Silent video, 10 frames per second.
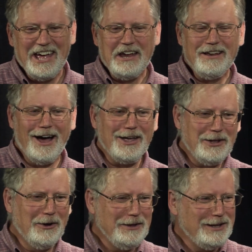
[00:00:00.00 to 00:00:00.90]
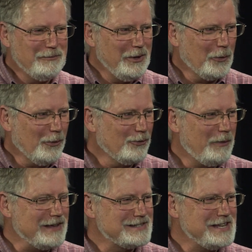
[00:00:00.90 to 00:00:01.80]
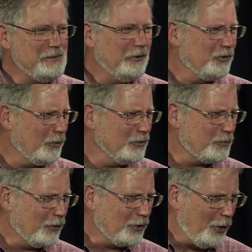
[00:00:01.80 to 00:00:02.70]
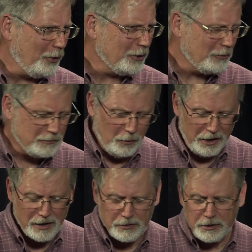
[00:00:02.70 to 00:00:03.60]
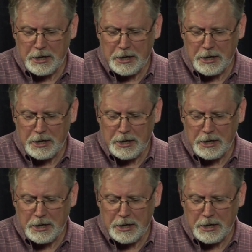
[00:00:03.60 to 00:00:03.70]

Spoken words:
No, you don't need to be the world's best C++ coder or whatever,